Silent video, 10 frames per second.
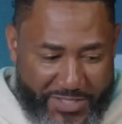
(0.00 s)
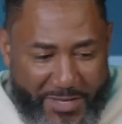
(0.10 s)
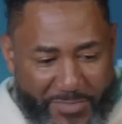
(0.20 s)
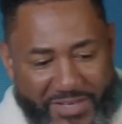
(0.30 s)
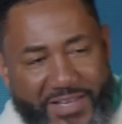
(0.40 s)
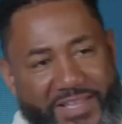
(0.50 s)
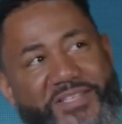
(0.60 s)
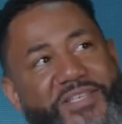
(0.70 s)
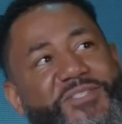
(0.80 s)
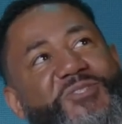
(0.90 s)
step, and then he
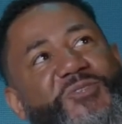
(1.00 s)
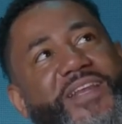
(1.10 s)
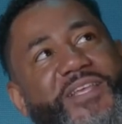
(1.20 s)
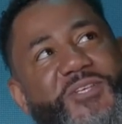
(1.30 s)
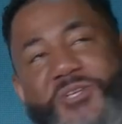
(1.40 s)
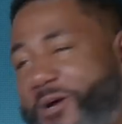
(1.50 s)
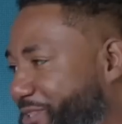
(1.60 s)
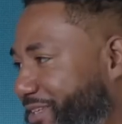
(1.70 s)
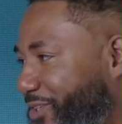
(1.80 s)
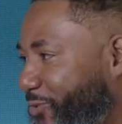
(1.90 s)
just try to jump
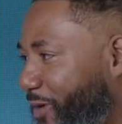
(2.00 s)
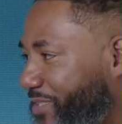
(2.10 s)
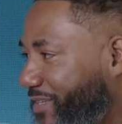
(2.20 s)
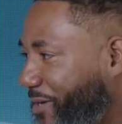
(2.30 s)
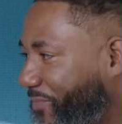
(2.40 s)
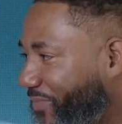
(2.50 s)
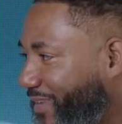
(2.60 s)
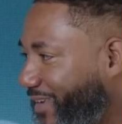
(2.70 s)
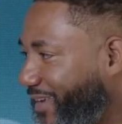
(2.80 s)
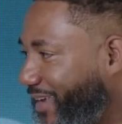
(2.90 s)
to the 12th step.
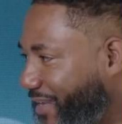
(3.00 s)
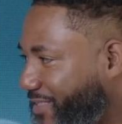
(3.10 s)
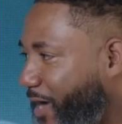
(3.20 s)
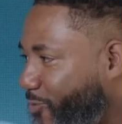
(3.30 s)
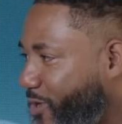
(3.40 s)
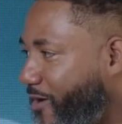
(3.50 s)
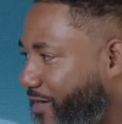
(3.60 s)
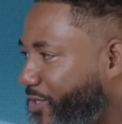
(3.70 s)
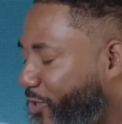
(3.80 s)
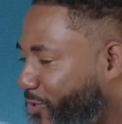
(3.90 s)
Mm. And that's how we are in
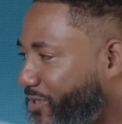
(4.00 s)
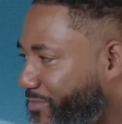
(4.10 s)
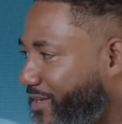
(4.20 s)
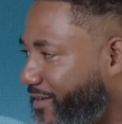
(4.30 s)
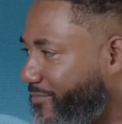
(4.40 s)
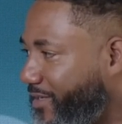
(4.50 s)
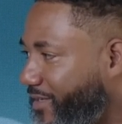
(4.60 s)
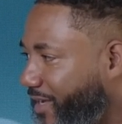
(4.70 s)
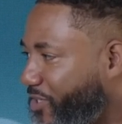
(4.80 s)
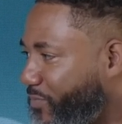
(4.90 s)
the church sometimes. Mm.
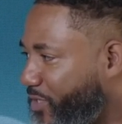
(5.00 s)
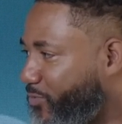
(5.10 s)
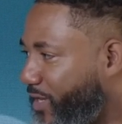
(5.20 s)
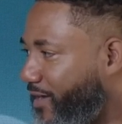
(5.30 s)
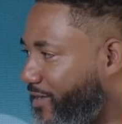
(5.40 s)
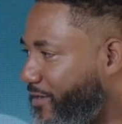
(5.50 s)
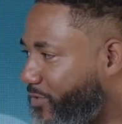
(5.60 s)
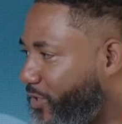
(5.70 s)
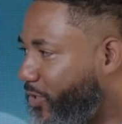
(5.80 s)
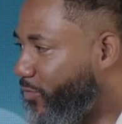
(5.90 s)
And especially with our
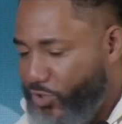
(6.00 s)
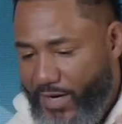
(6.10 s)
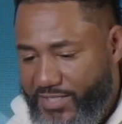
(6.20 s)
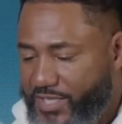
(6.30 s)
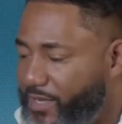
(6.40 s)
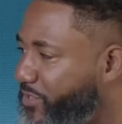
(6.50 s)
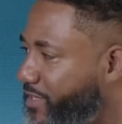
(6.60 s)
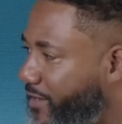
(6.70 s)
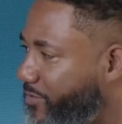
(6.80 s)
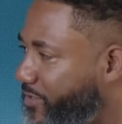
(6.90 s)
gifts, we try to skip
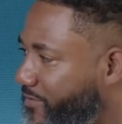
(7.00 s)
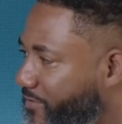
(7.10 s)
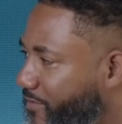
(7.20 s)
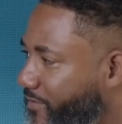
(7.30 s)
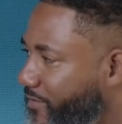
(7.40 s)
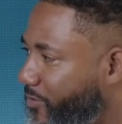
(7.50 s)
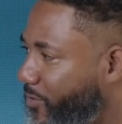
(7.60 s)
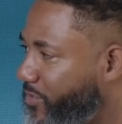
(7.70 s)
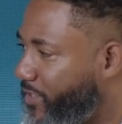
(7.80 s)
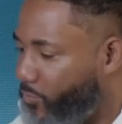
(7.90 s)
steps. Yeah. You know
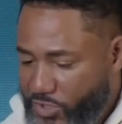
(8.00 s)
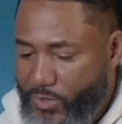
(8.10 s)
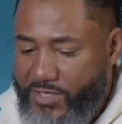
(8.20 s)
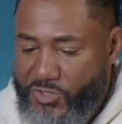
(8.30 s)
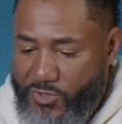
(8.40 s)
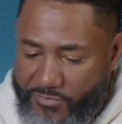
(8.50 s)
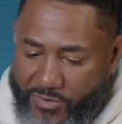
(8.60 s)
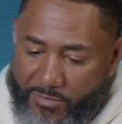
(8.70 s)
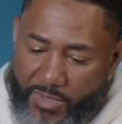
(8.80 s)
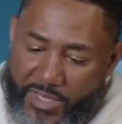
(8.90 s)
what I'm saying? We try to jump
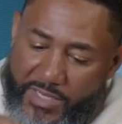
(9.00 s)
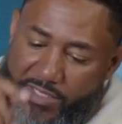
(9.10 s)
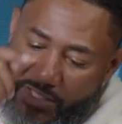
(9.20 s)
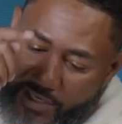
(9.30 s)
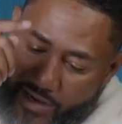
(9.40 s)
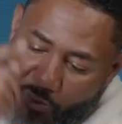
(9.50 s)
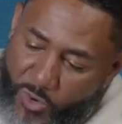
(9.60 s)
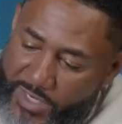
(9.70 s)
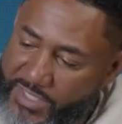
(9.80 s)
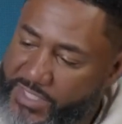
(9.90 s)
from step
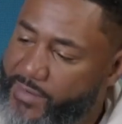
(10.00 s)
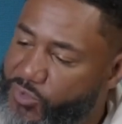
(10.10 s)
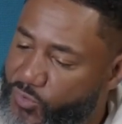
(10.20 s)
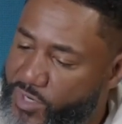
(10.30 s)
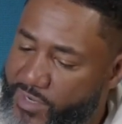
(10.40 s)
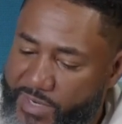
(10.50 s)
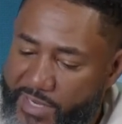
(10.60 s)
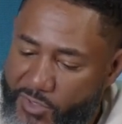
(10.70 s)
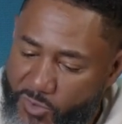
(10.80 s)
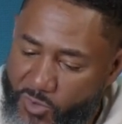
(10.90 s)
1 to step 12,
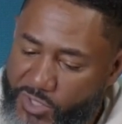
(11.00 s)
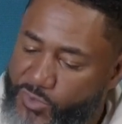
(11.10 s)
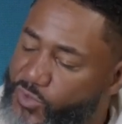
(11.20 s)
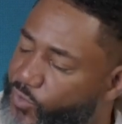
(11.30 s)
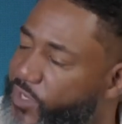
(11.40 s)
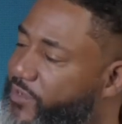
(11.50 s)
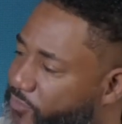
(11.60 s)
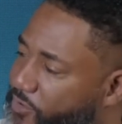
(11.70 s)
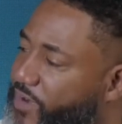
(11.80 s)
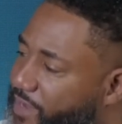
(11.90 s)
not knowing 2, 3,
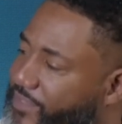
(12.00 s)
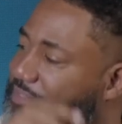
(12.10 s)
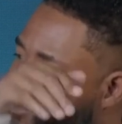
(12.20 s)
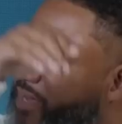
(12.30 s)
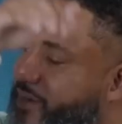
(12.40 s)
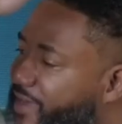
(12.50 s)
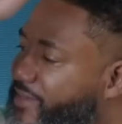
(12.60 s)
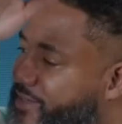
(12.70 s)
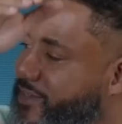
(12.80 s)
4, 5, 6, 7, 8, 9, 10